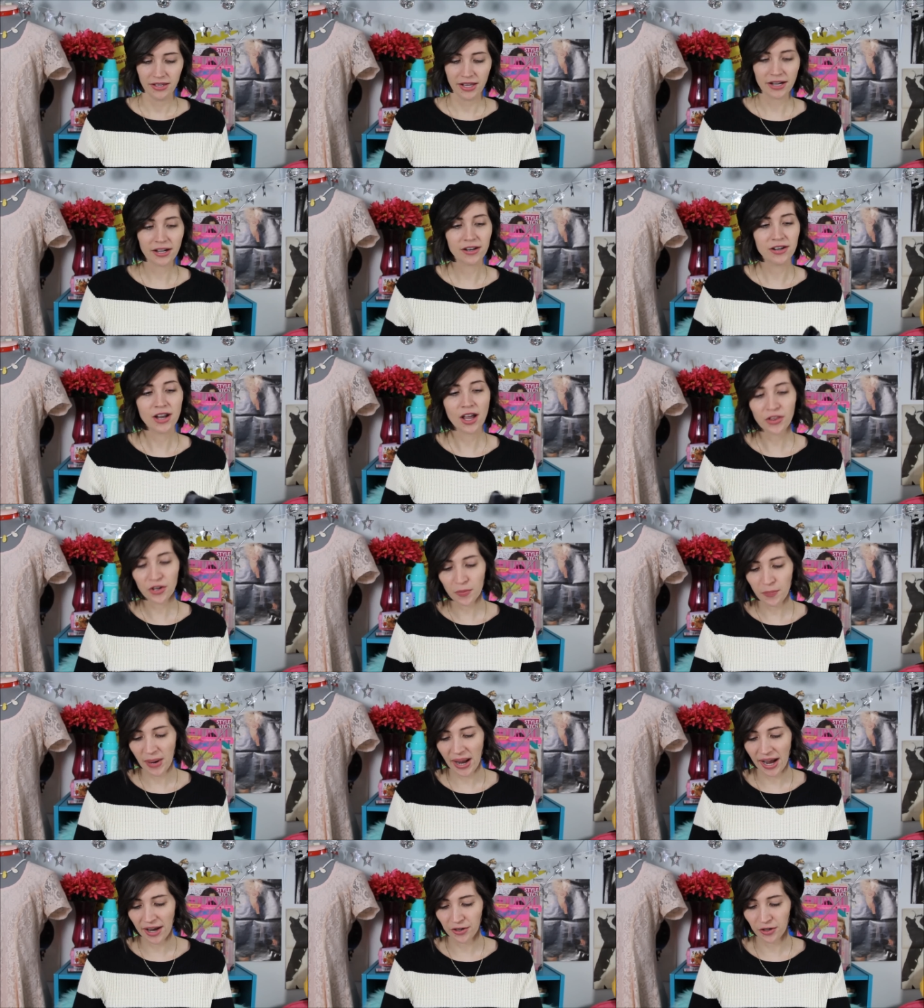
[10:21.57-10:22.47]
Then
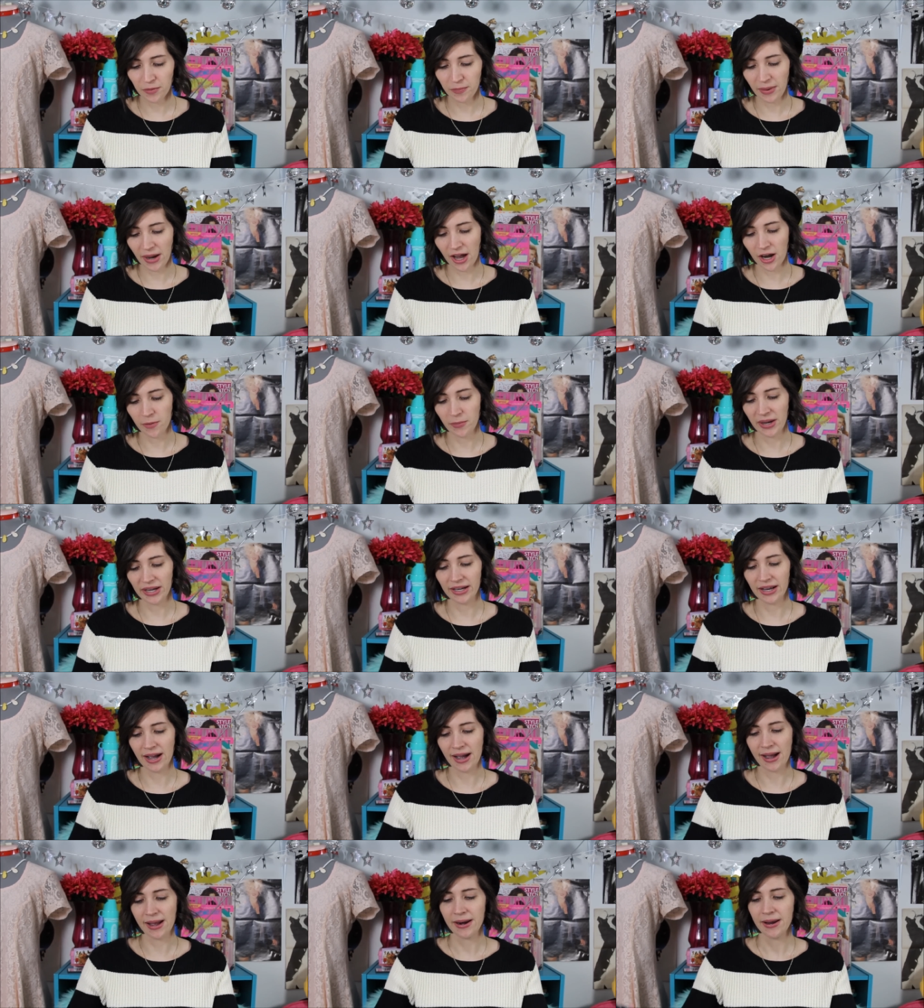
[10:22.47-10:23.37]
another pattern bottom I
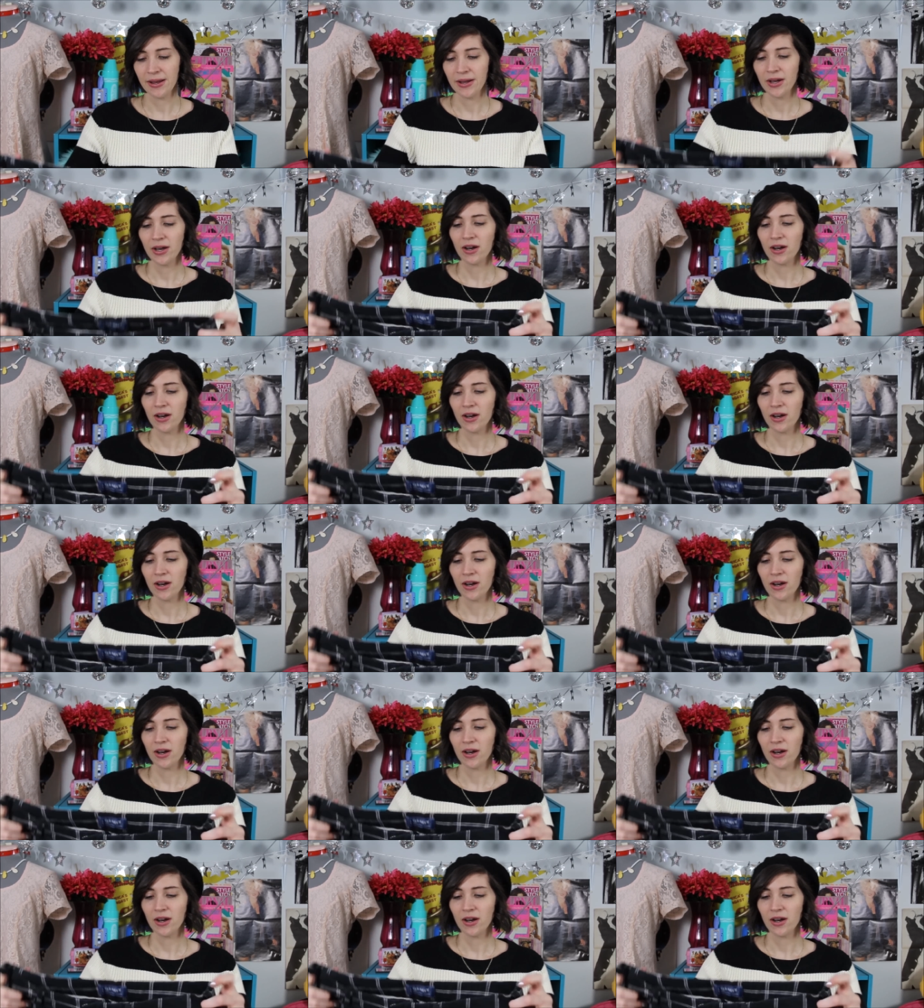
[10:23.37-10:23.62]
got